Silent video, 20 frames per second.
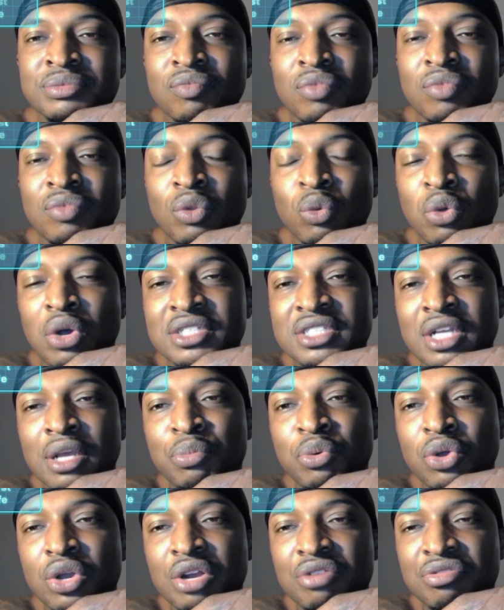was in
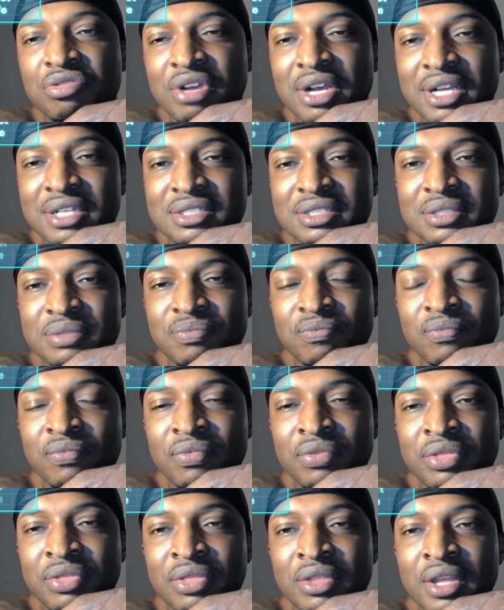Bucharest.
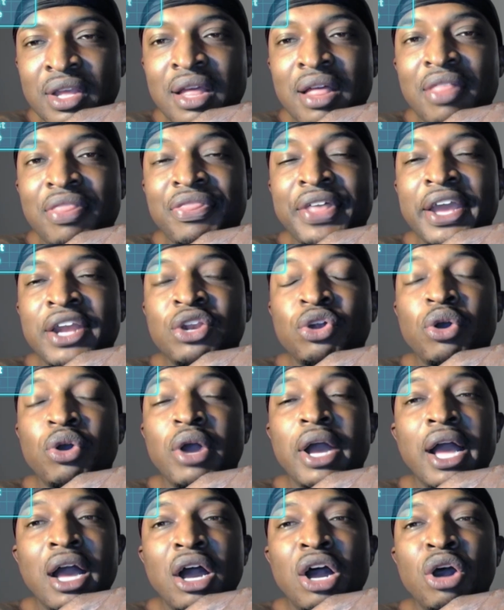They know
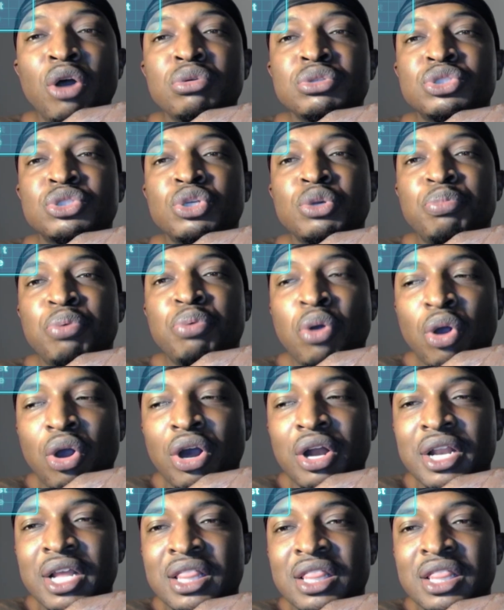how to party.